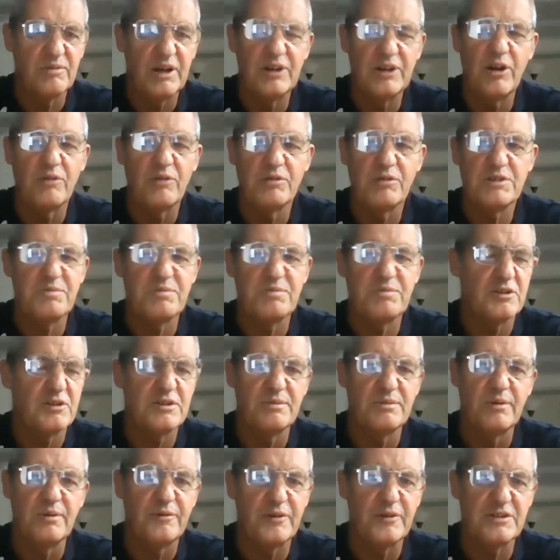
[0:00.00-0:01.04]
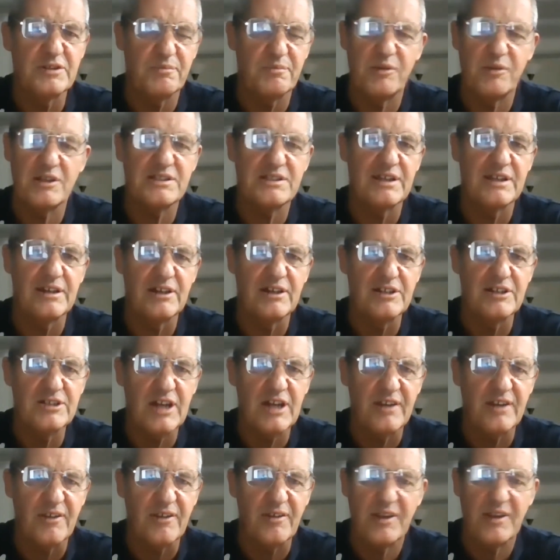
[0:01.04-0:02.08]
we're not responsible for suppressing each
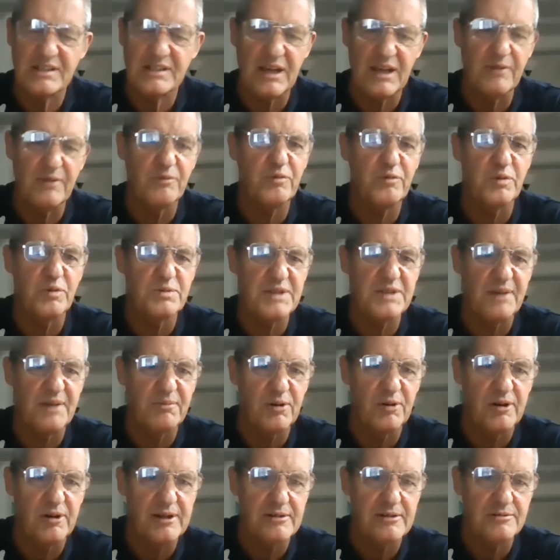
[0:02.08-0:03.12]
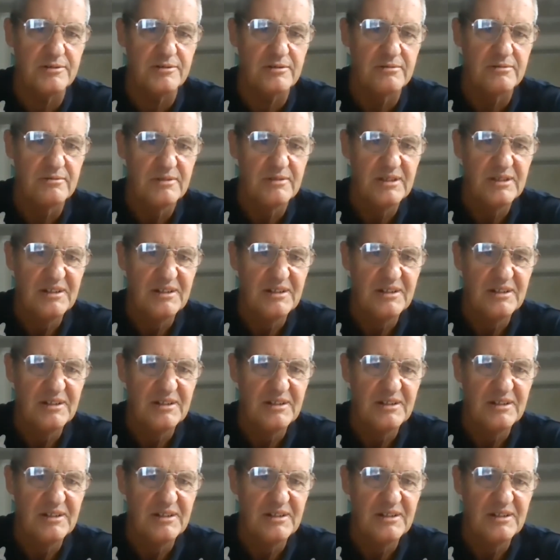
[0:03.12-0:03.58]
other. That's coming from somewhere else.